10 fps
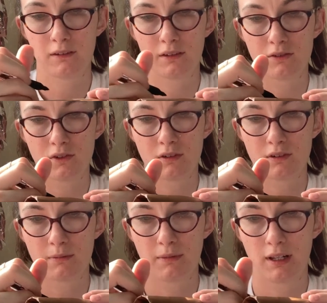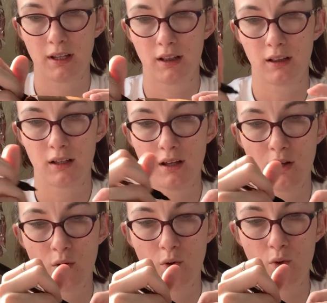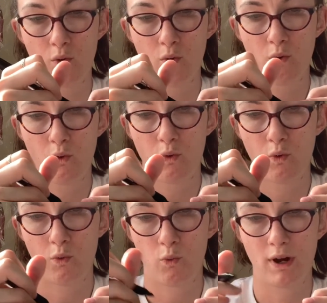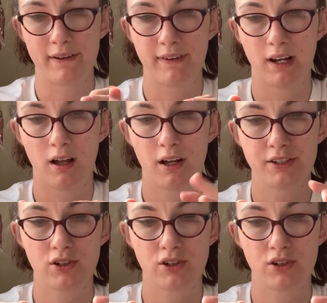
So just some little wavy lines.